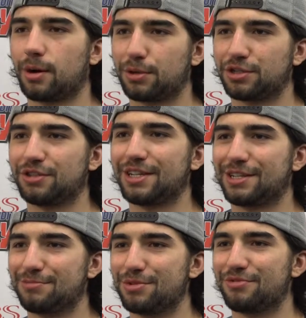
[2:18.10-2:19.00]

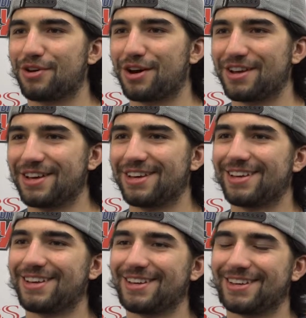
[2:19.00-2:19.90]
opportunity to move on.
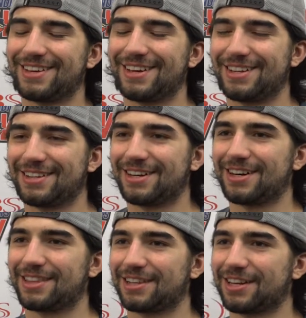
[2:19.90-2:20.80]
And uh,
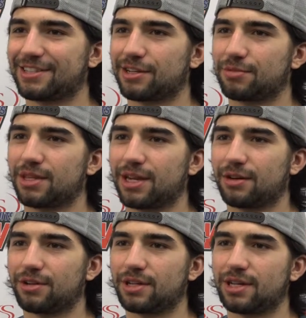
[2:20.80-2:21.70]
I think that's something that I really